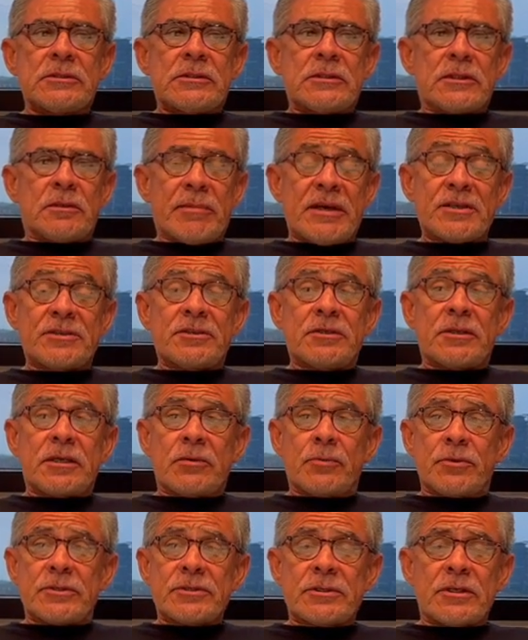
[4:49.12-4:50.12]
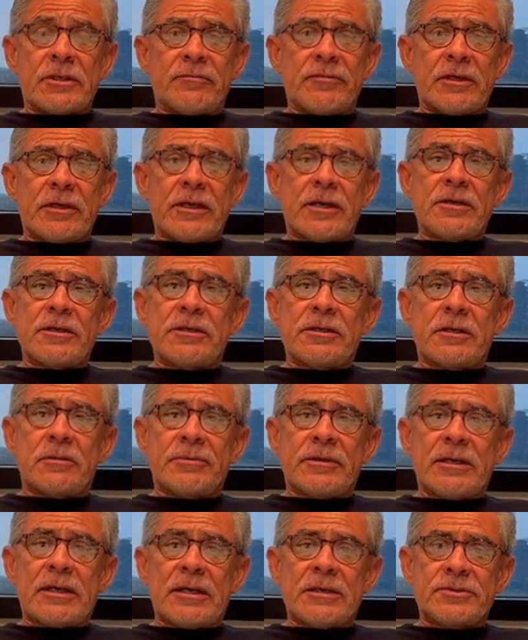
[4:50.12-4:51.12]
Amazing thing was I never got a
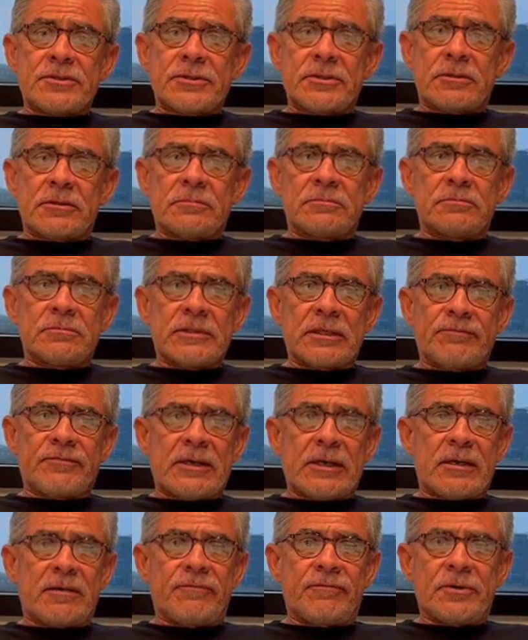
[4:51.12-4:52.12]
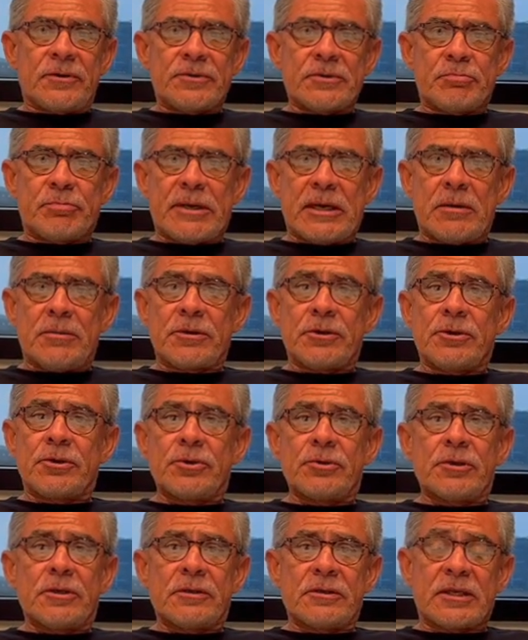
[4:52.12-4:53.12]
DWI. So I kind of felt empowered to
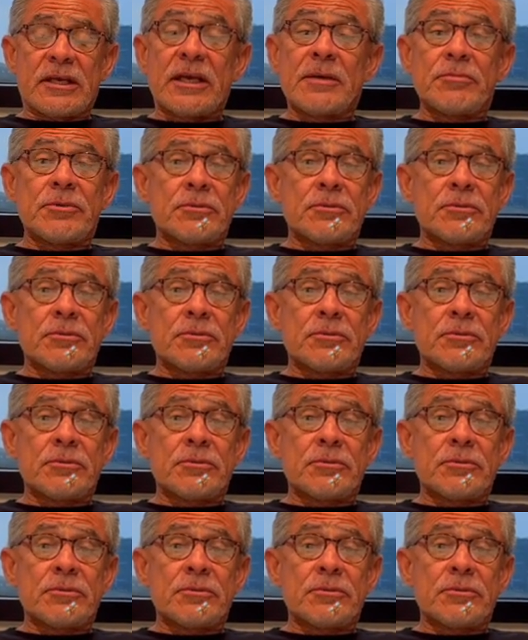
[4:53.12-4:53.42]
do it and kept